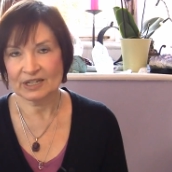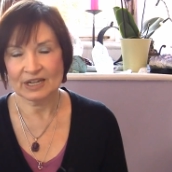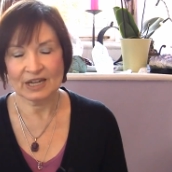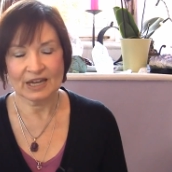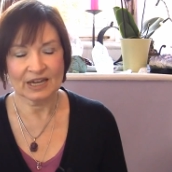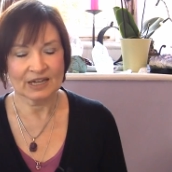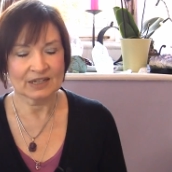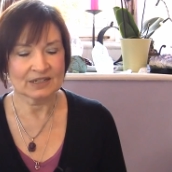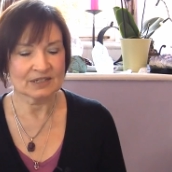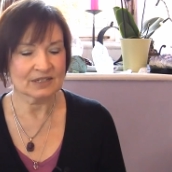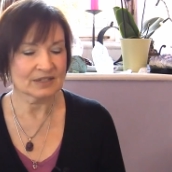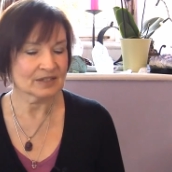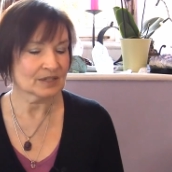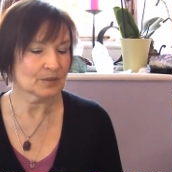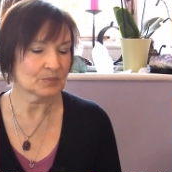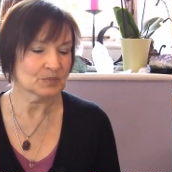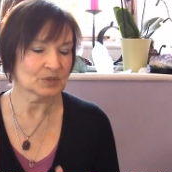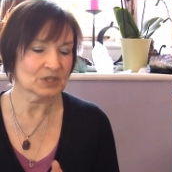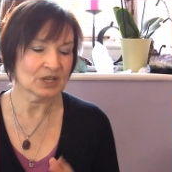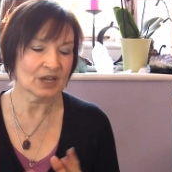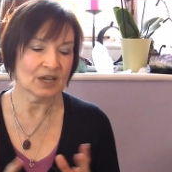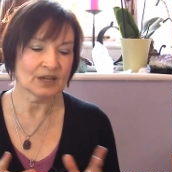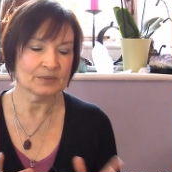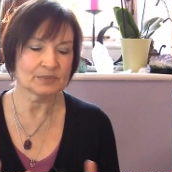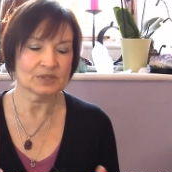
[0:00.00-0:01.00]
and
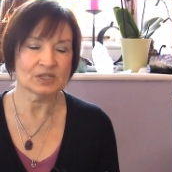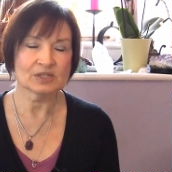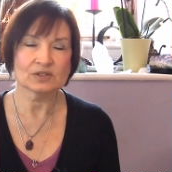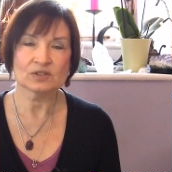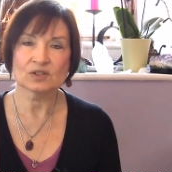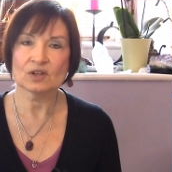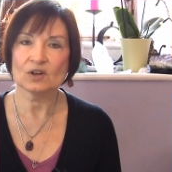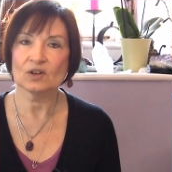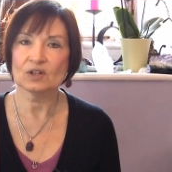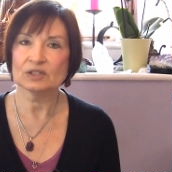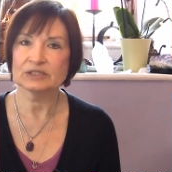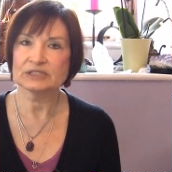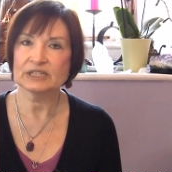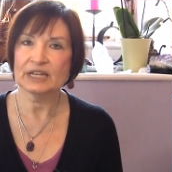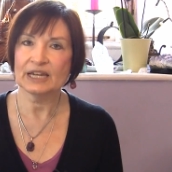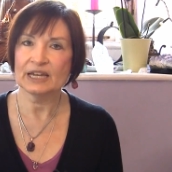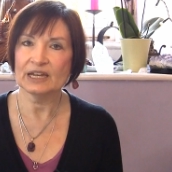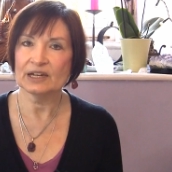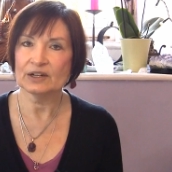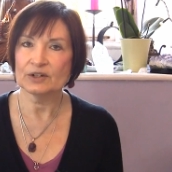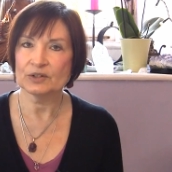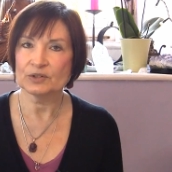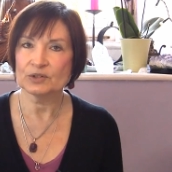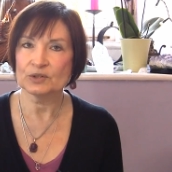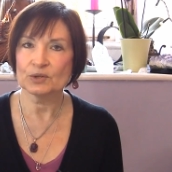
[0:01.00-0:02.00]
sometimes it's called
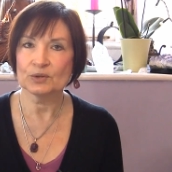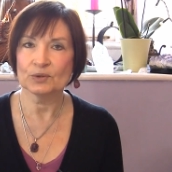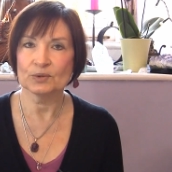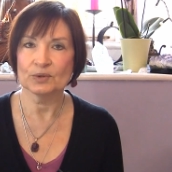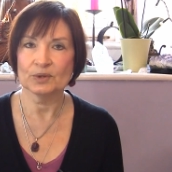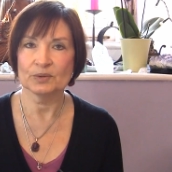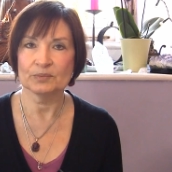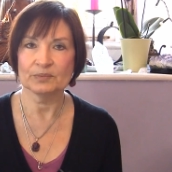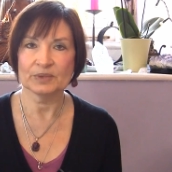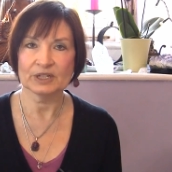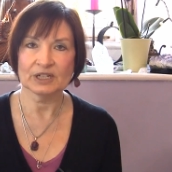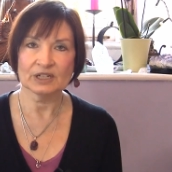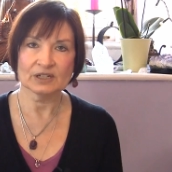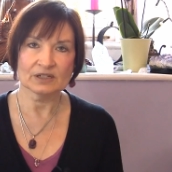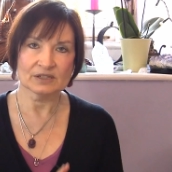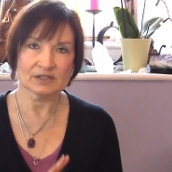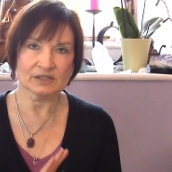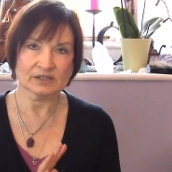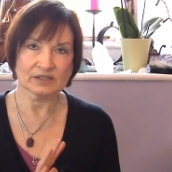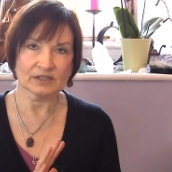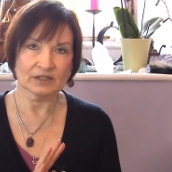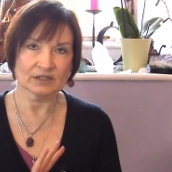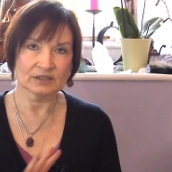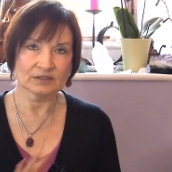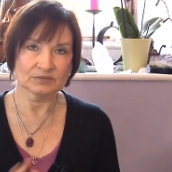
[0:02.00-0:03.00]
Cairngorm
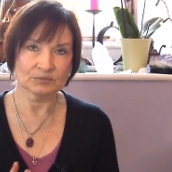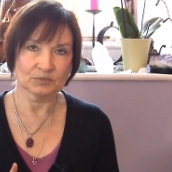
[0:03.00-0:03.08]
because uh,